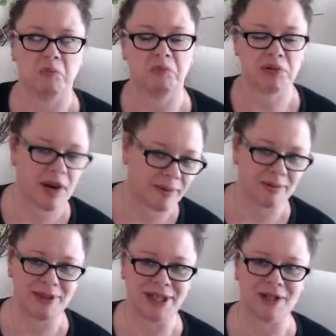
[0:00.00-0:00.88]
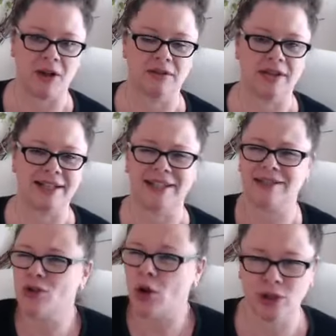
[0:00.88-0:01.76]
Probably not. Like, that's
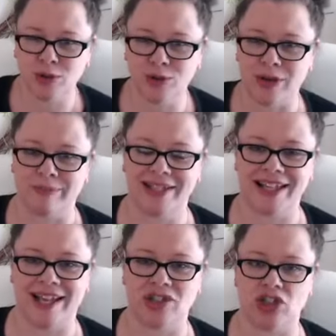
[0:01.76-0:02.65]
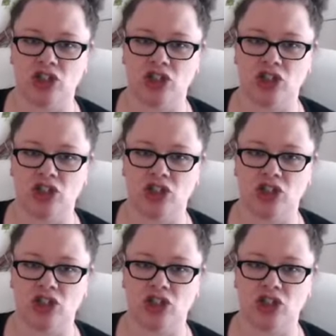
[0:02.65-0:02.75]
not a good reputation.